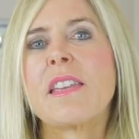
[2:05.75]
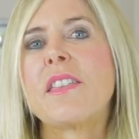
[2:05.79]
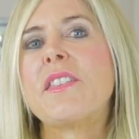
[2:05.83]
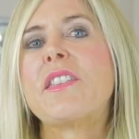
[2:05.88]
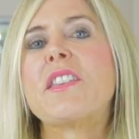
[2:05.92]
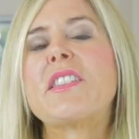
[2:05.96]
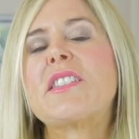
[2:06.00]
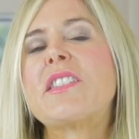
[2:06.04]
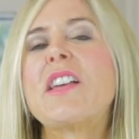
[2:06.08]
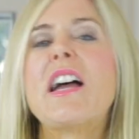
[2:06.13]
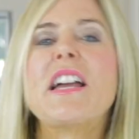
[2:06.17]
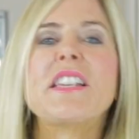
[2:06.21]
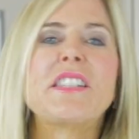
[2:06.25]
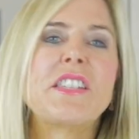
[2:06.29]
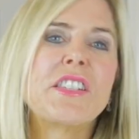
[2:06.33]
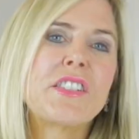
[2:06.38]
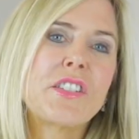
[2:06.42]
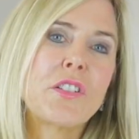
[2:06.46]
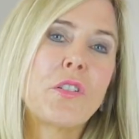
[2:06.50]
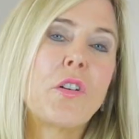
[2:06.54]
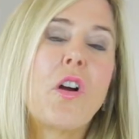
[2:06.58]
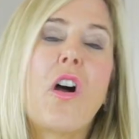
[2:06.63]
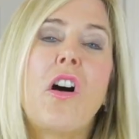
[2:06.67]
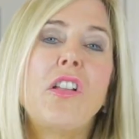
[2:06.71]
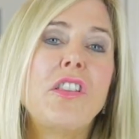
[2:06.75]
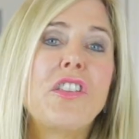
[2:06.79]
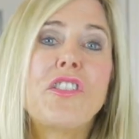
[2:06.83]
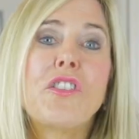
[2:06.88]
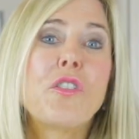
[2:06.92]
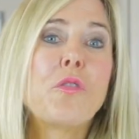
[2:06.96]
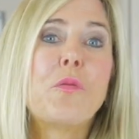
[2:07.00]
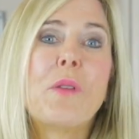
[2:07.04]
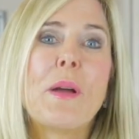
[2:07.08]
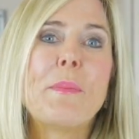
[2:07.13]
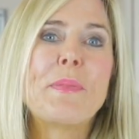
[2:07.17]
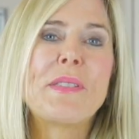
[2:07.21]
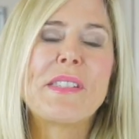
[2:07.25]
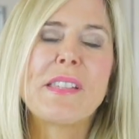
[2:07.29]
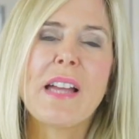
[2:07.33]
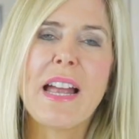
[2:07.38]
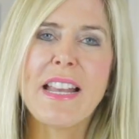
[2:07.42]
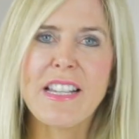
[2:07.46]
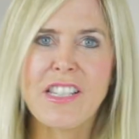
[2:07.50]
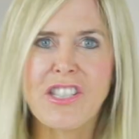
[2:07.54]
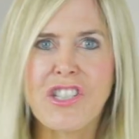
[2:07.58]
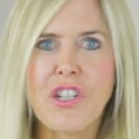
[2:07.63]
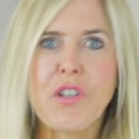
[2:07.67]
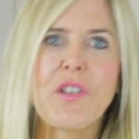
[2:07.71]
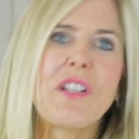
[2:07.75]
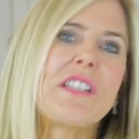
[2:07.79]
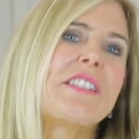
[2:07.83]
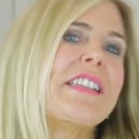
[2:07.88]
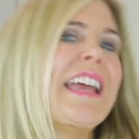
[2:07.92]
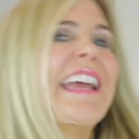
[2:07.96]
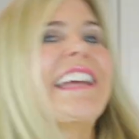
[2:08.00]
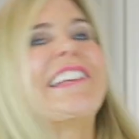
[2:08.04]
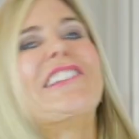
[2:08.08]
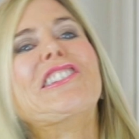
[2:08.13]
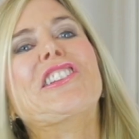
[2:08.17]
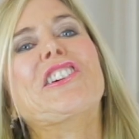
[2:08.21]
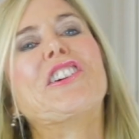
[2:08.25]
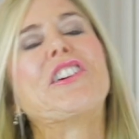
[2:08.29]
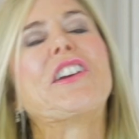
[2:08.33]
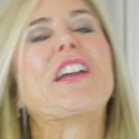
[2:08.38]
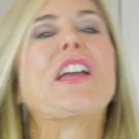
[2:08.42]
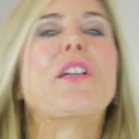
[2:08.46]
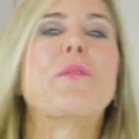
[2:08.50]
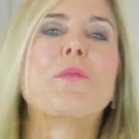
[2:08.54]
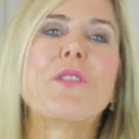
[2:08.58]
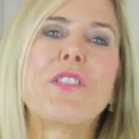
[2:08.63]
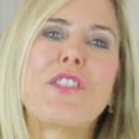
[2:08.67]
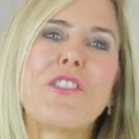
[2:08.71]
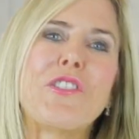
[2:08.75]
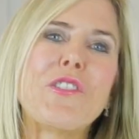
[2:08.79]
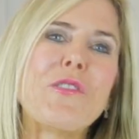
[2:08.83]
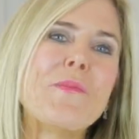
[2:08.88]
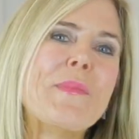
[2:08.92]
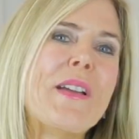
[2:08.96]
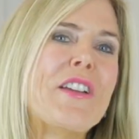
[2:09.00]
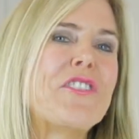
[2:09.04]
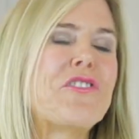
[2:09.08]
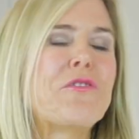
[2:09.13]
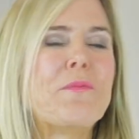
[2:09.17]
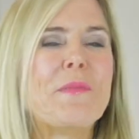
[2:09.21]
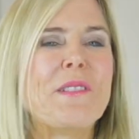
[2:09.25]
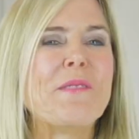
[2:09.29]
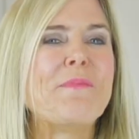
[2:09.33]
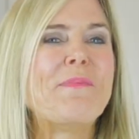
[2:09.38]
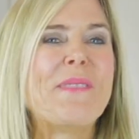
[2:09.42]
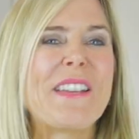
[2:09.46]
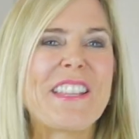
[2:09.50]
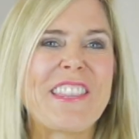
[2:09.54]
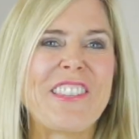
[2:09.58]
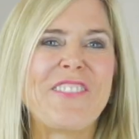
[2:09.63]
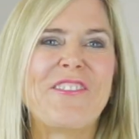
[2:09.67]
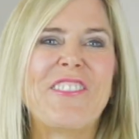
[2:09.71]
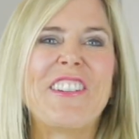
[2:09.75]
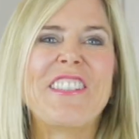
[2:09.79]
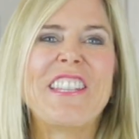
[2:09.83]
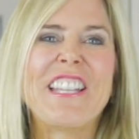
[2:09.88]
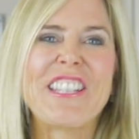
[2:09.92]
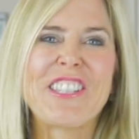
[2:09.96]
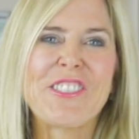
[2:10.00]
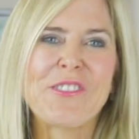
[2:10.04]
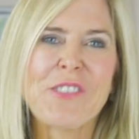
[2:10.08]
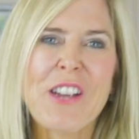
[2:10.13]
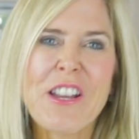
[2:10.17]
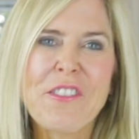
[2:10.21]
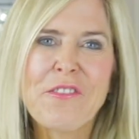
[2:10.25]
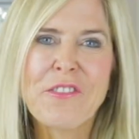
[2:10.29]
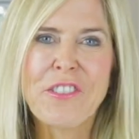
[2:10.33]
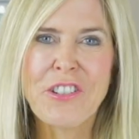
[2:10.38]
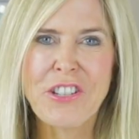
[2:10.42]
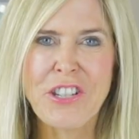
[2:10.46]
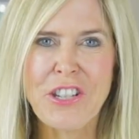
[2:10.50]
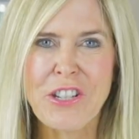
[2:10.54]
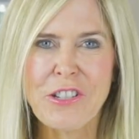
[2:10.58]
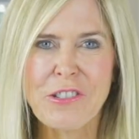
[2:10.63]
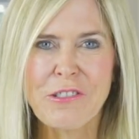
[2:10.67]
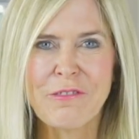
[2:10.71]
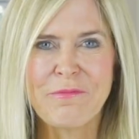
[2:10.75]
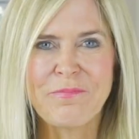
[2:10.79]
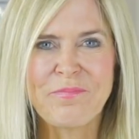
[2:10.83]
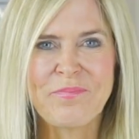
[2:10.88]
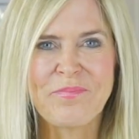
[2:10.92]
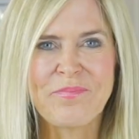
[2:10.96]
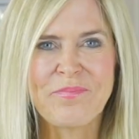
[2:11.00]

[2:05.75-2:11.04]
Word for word: The sizes are all on their website, so you can take a look and with your measurement, pick the one that's right for you.